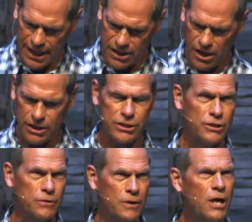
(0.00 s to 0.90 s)
in on
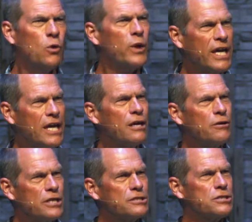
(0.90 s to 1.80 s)
you. We
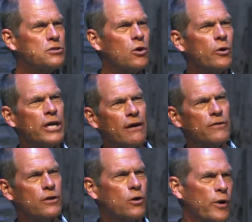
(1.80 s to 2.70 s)
hear his story
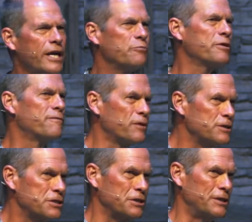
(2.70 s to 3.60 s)
of a great
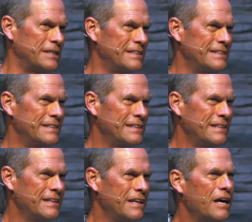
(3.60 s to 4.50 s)
reversal
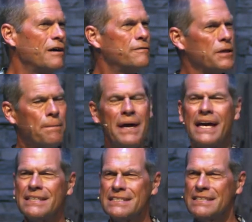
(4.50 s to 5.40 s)
of
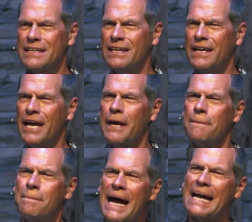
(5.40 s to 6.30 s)
lament
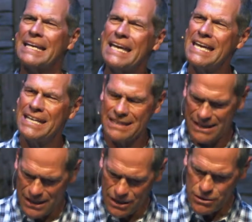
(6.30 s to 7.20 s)
and back
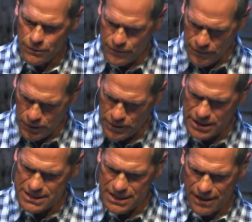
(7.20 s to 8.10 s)
into
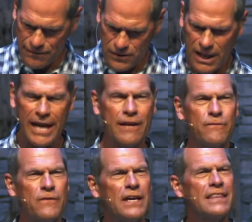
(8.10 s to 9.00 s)
fullness of
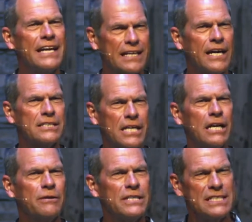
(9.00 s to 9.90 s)
life that God
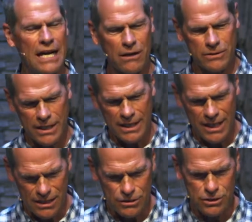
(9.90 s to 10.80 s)
carries out
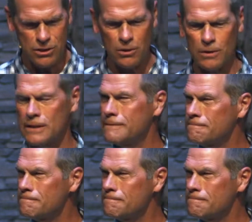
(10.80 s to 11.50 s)
in his soul.